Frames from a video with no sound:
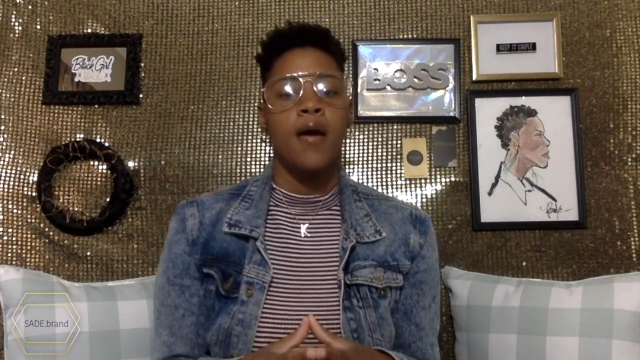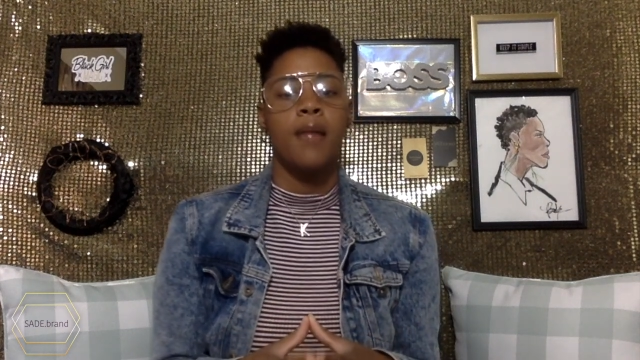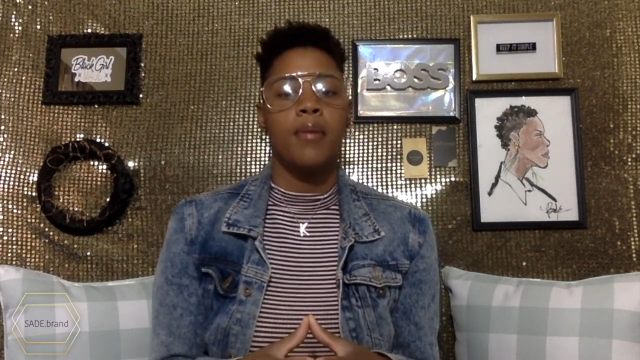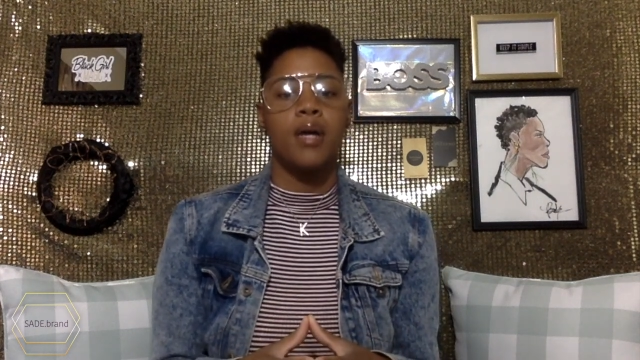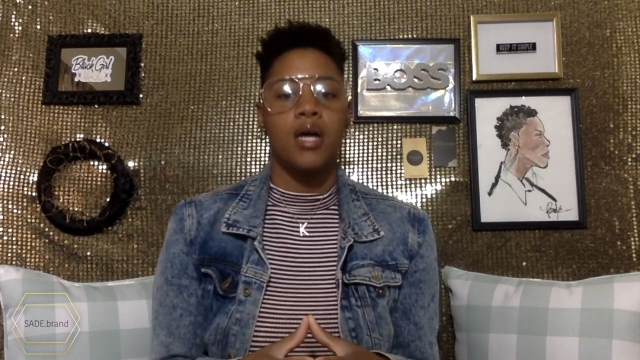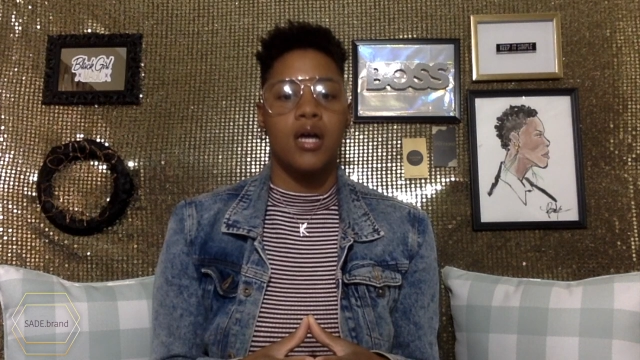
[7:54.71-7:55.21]

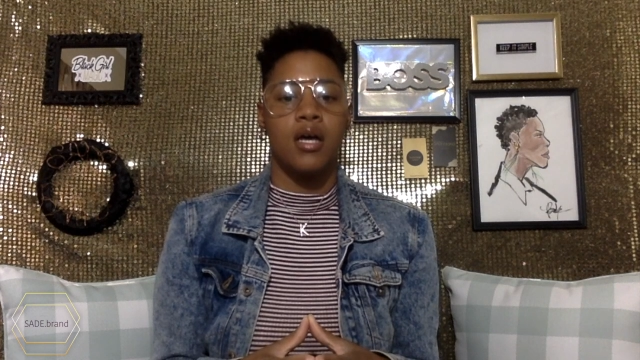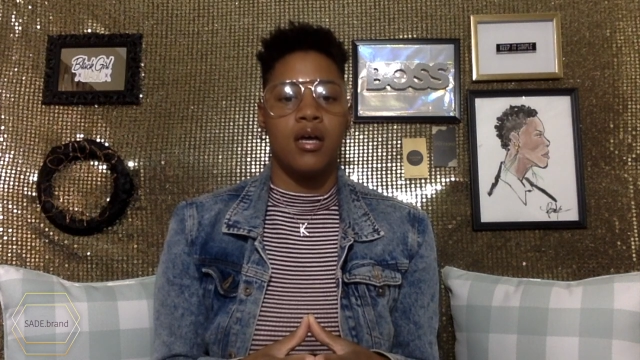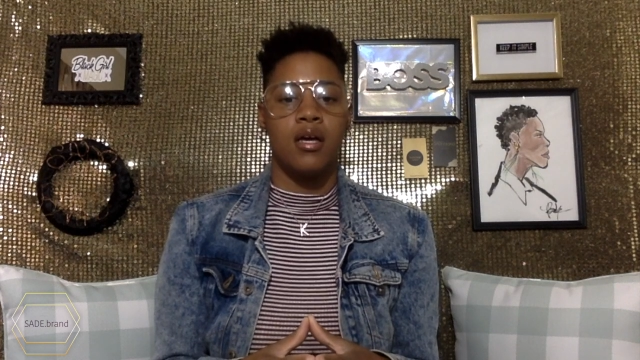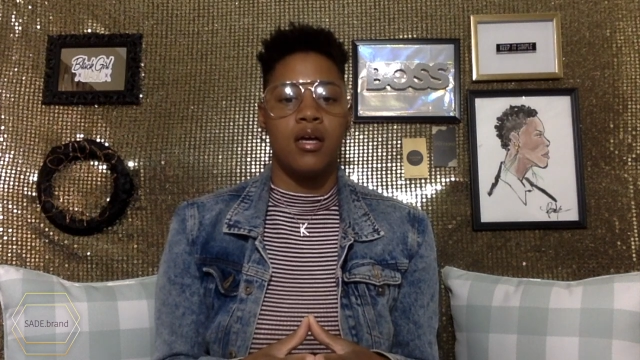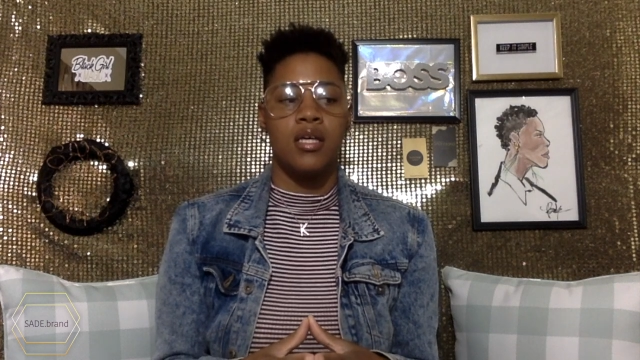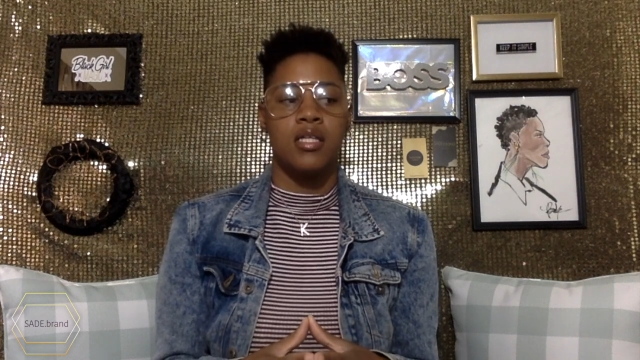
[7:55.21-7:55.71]

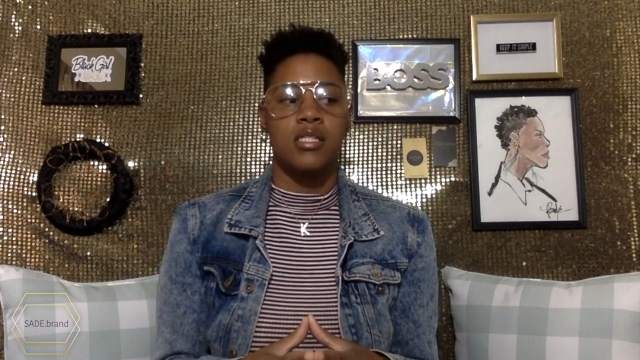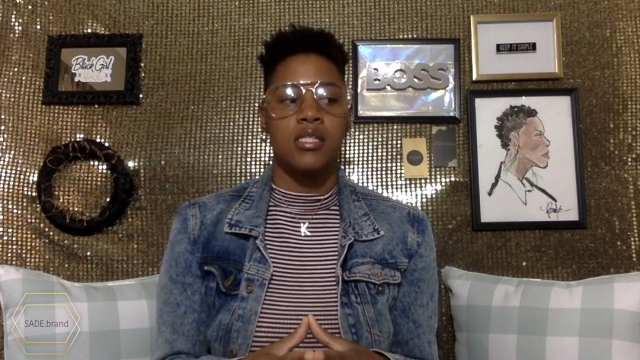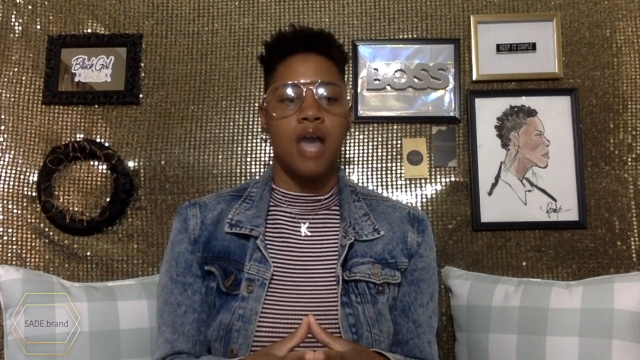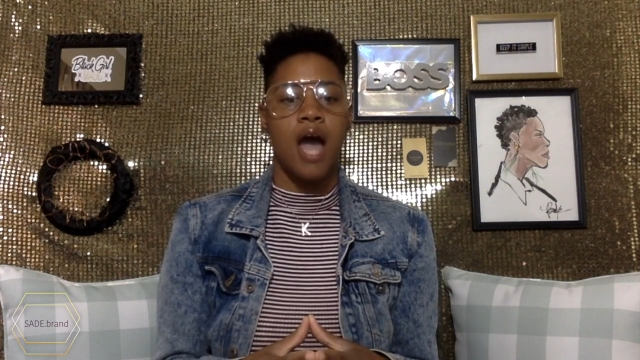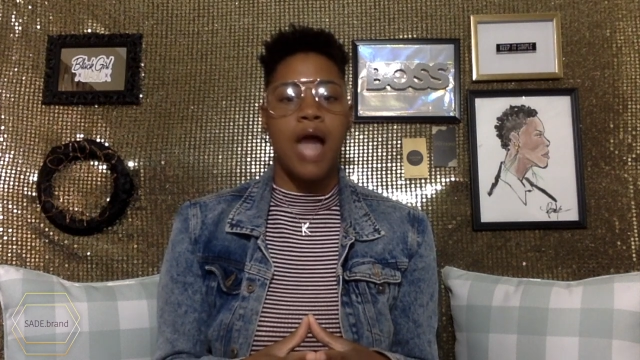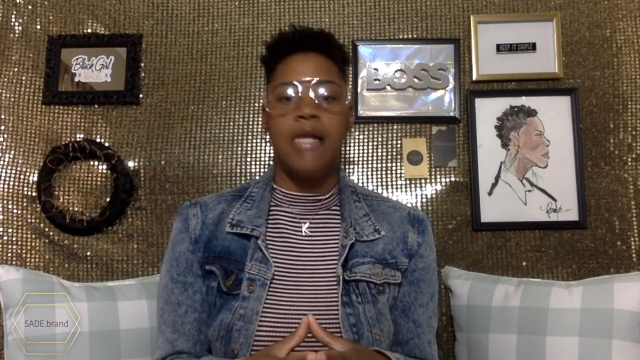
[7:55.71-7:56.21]
because
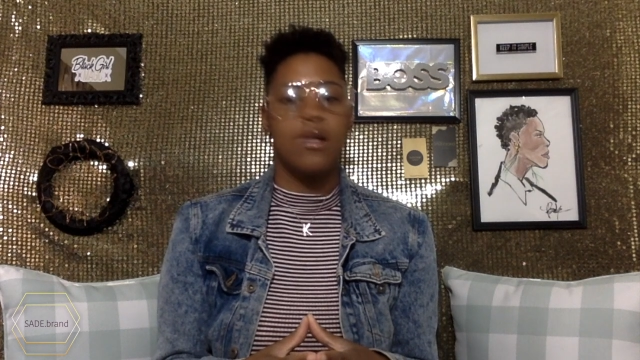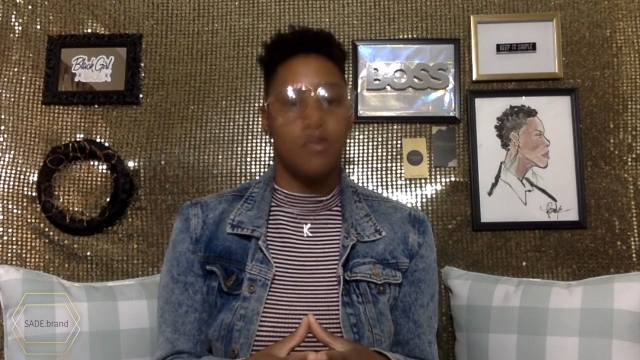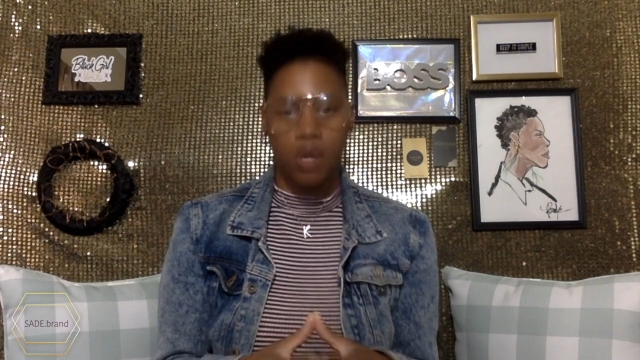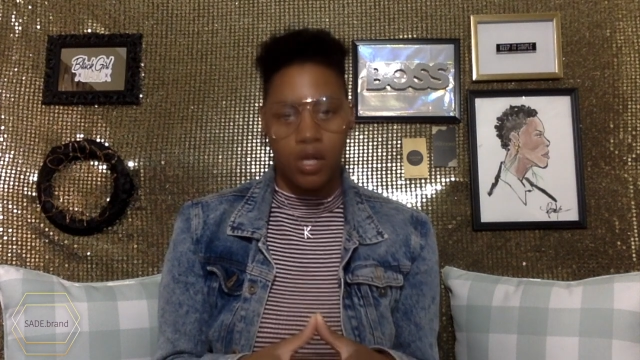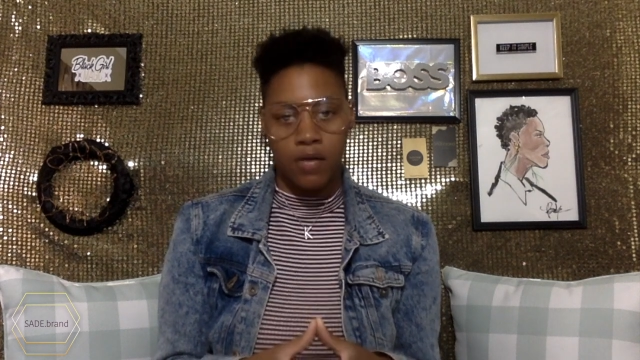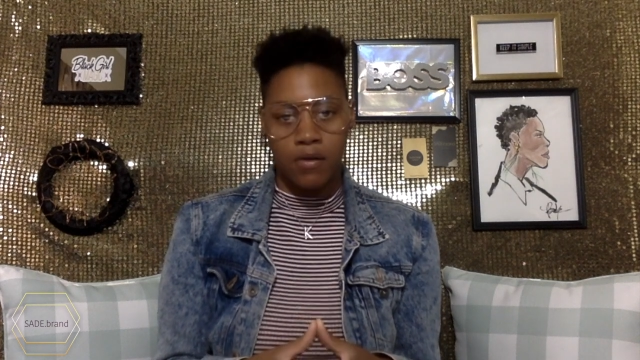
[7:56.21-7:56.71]
I didn't
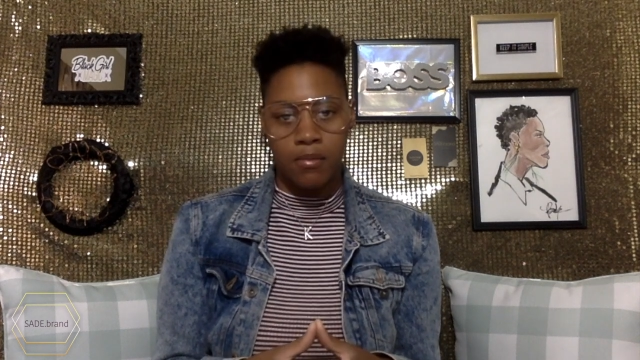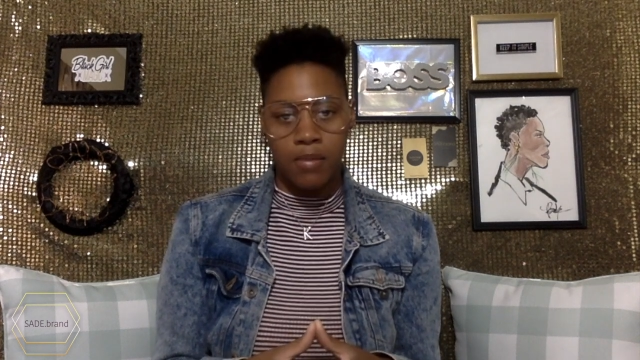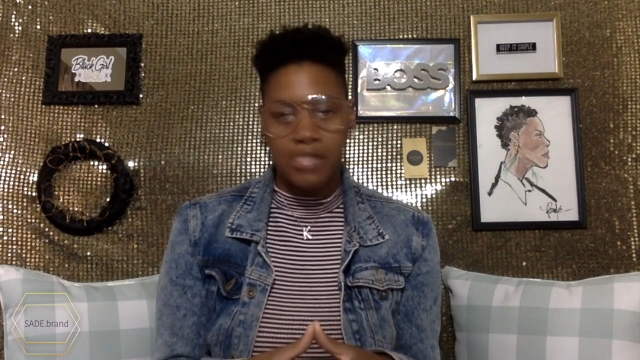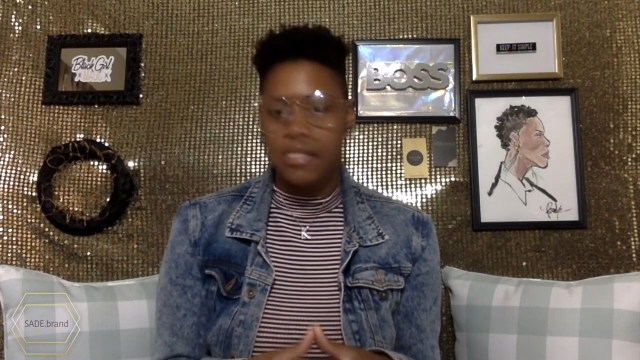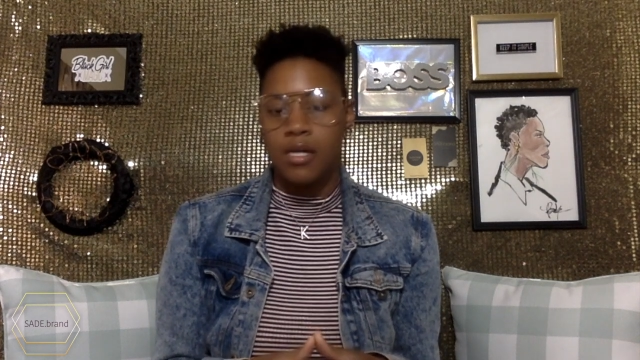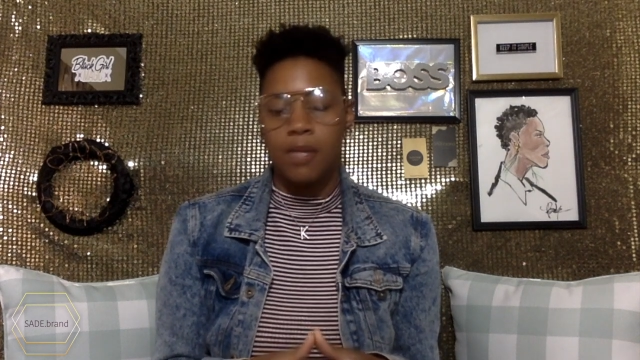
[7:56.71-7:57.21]
want to
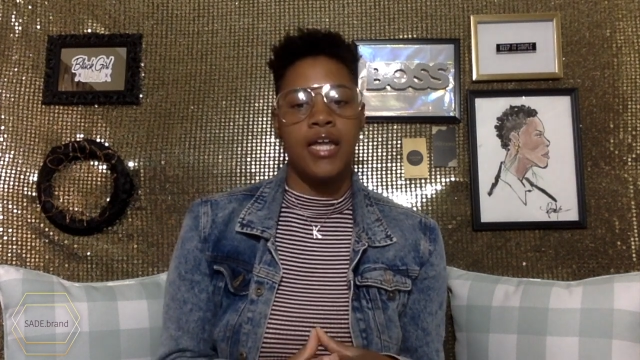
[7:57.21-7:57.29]
mess it up.